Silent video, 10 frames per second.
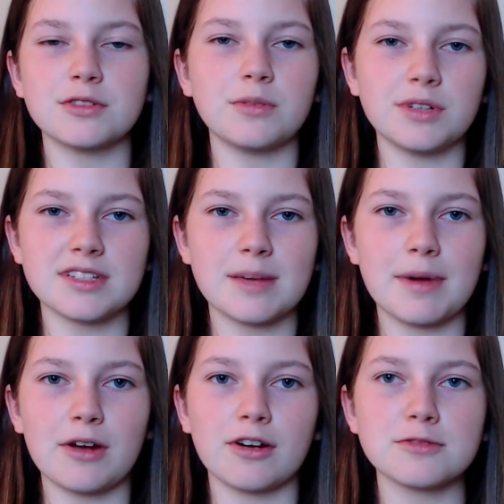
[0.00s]
I don't want to say
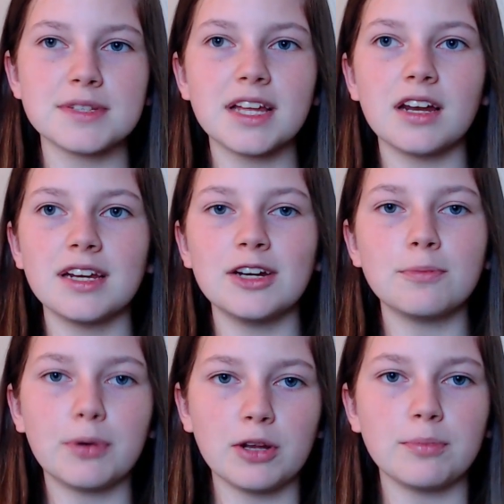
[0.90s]
paragraphs, but they're like little
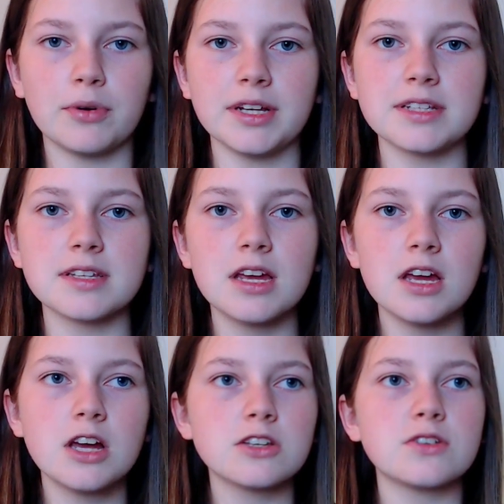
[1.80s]
bullet points.
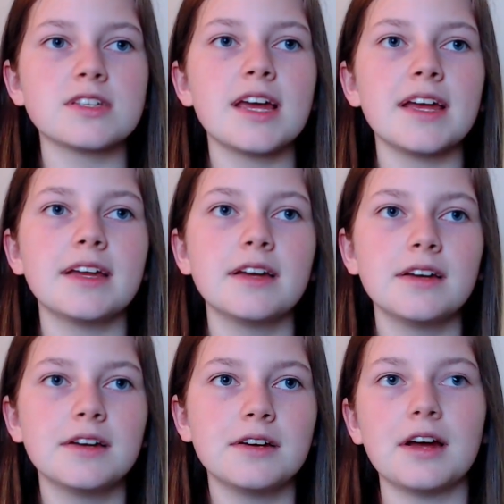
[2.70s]
So say
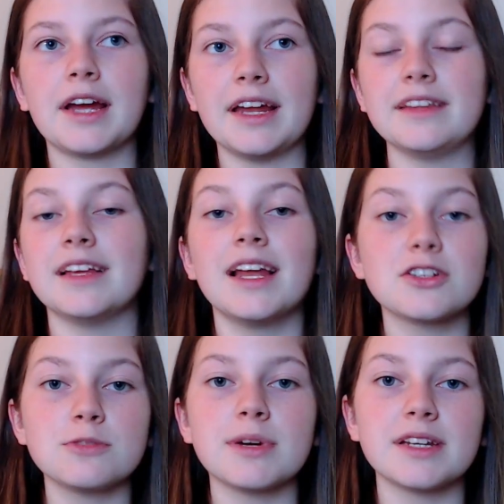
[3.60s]
again the
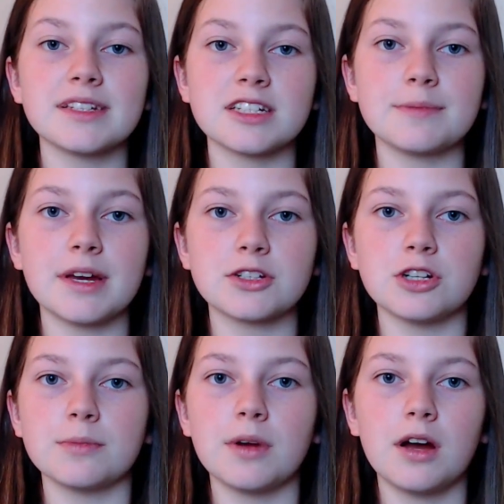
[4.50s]
electromagnetic
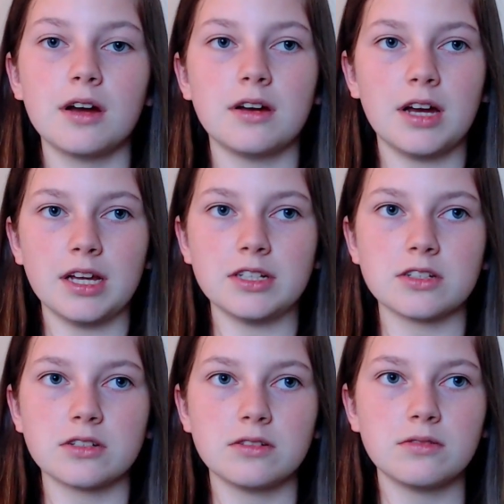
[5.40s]
spectrum,
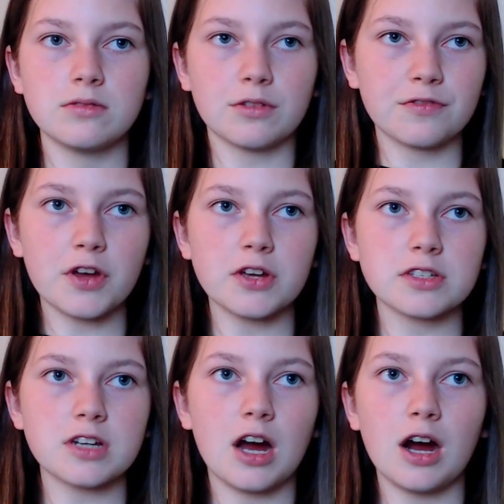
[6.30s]
and the
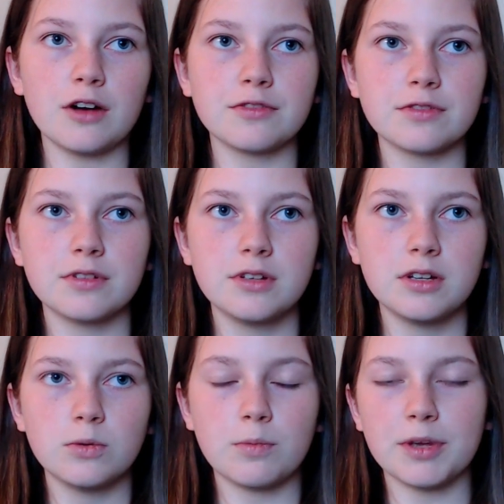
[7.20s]
first half
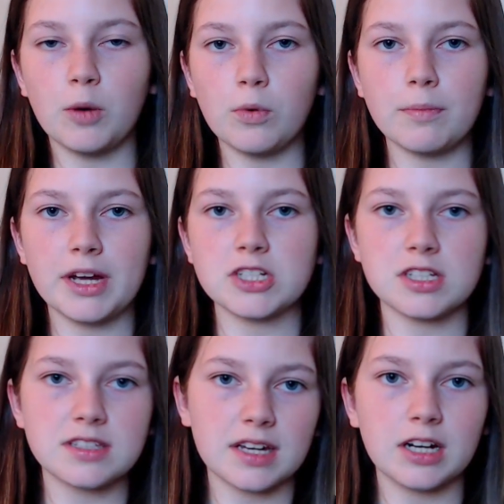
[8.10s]
would be on one page and
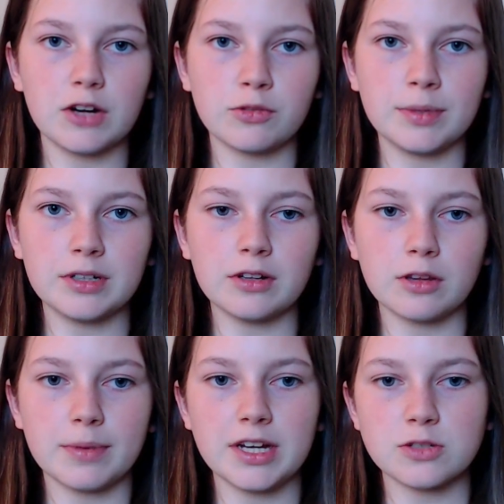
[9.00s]
the second half would be on
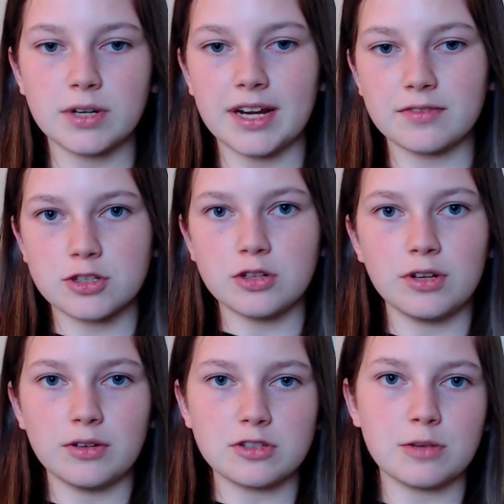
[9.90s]
another page, so I'd have 2
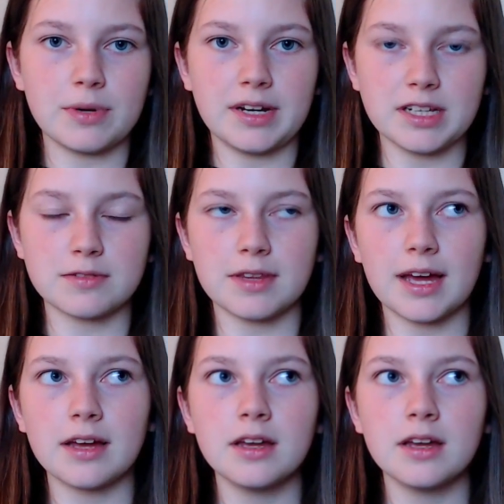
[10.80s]
little subheadings for that.